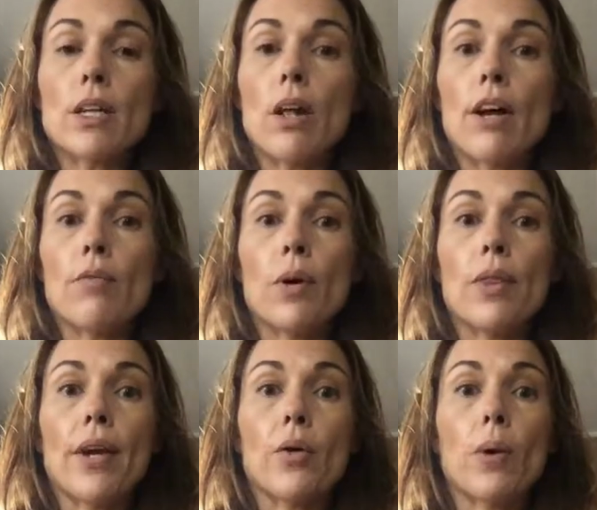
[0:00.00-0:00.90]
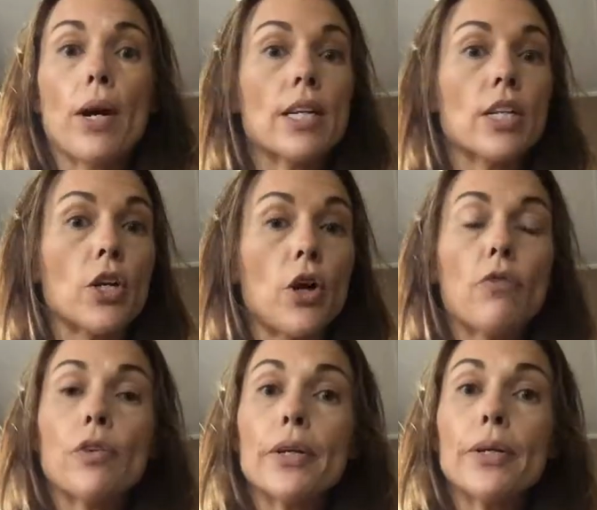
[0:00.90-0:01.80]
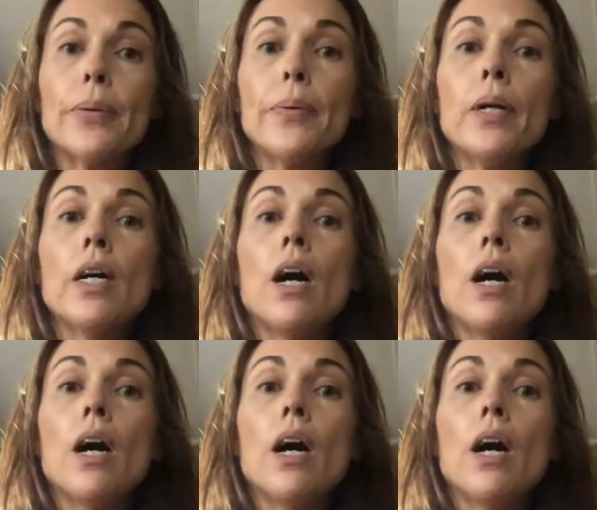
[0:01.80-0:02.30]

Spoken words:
I'll have one there ready to go for you.